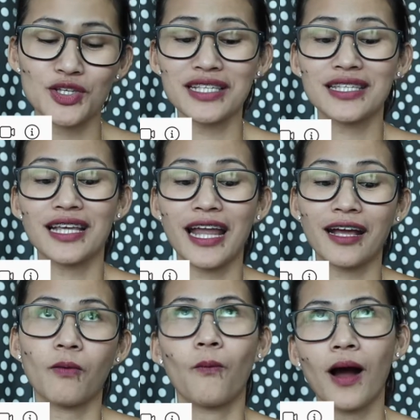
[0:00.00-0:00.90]
So he said
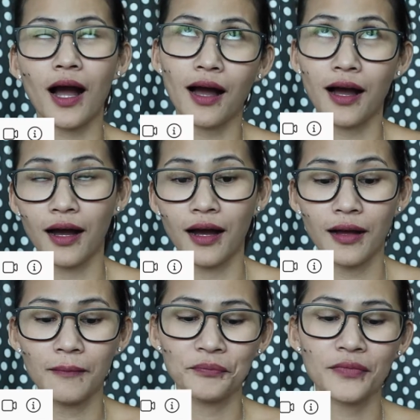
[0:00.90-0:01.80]

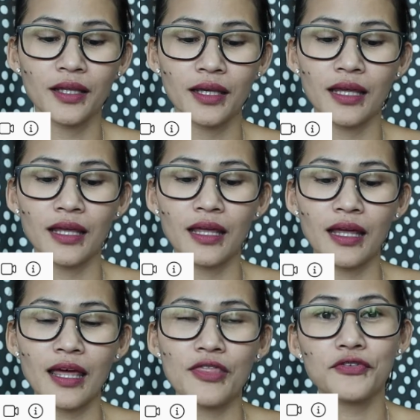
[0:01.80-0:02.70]
wahaha.
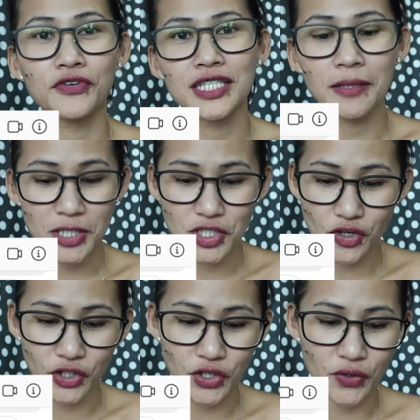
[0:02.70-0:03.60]
The first time I
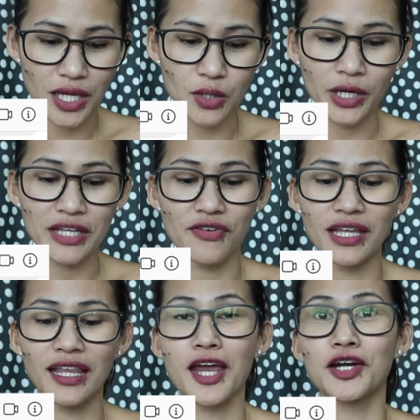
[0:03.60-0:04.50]
saw you in one
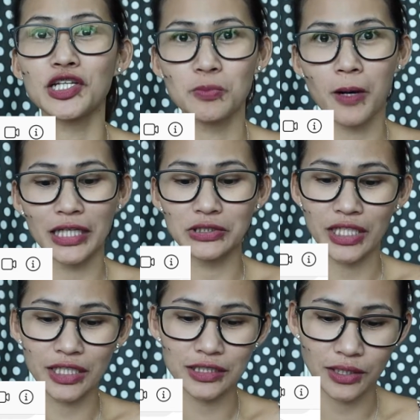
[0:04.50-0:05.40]
event here in Dubai 2
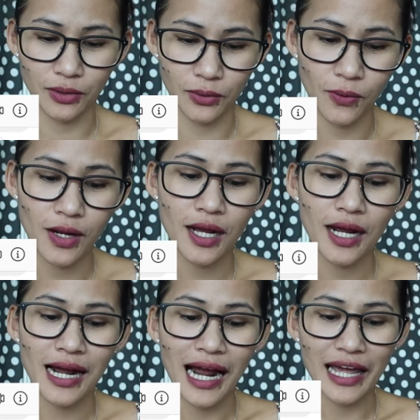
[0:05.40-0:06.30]
years ago,
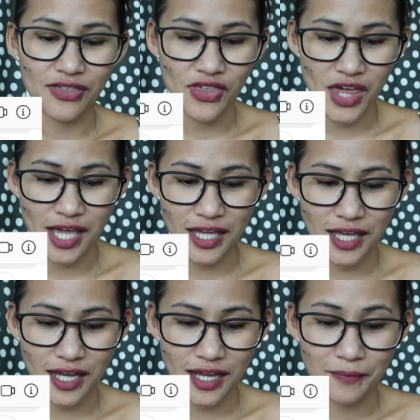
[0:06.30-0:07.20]
I think
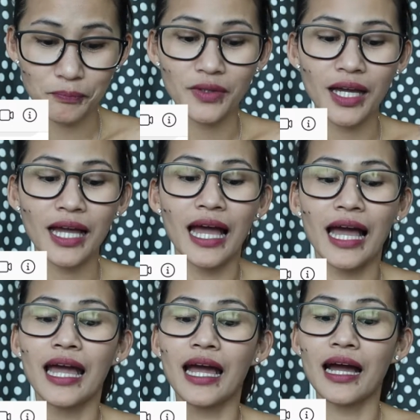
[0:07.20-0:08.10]

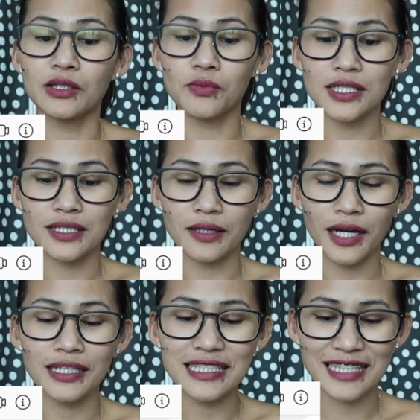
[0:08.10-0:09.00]
it was
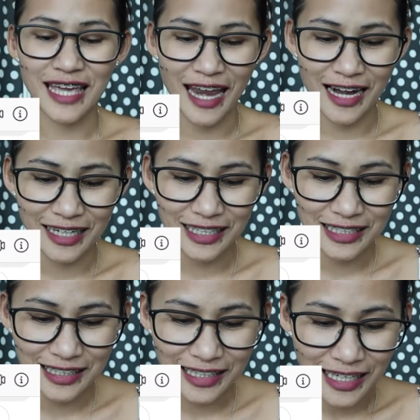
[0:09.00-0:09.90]
kind of
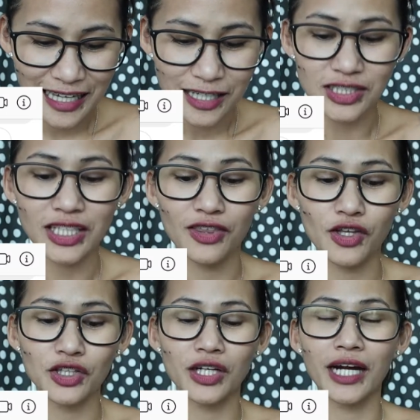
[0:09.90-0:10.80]
scared because I
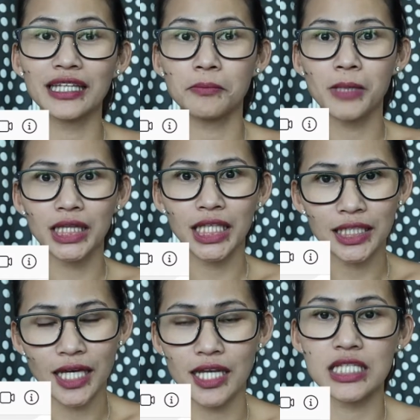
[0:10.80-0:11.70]
thought you're kind of
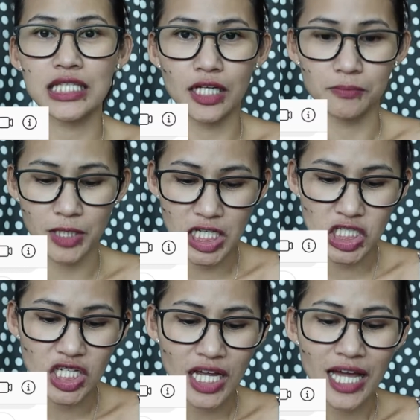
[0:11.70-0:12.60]
maldita and
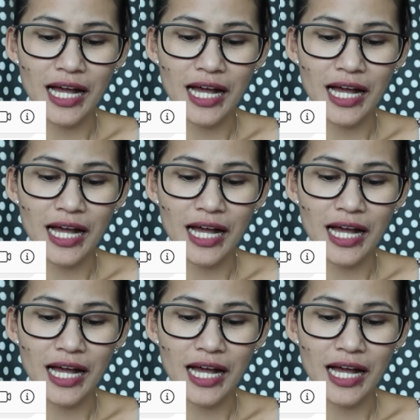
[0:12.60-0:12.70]
snobbish.